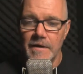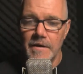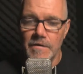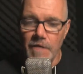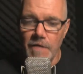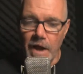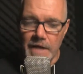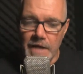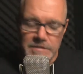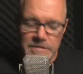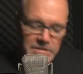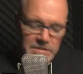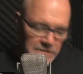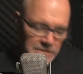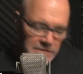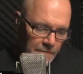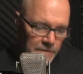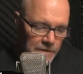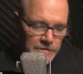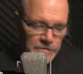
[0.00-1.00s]
Right? Just
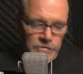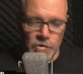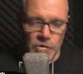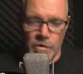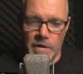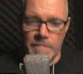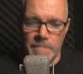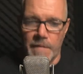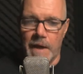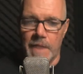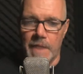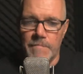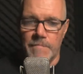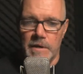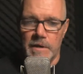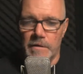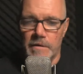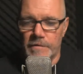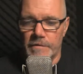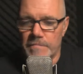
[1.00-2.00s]
let me enjoy my
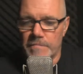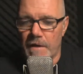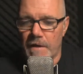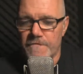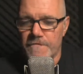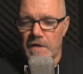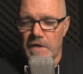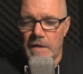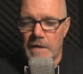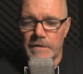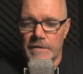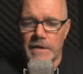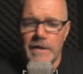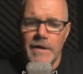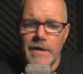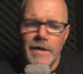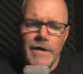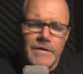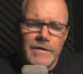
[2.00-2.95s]
meal with my family.